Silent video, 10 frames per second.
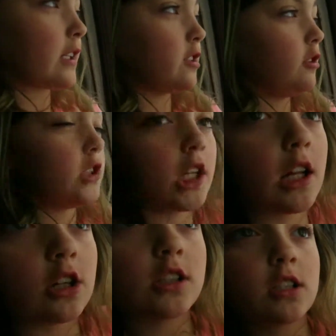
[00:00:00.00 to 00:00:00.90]
solution in
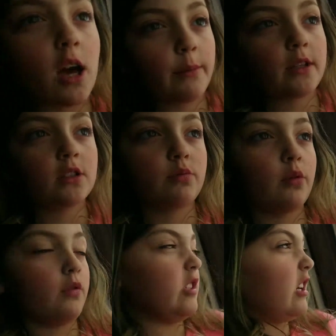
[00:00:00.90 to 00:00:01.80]
good slime. It just
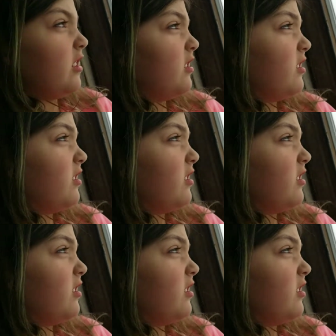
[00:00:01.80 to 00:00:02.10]
ruins it.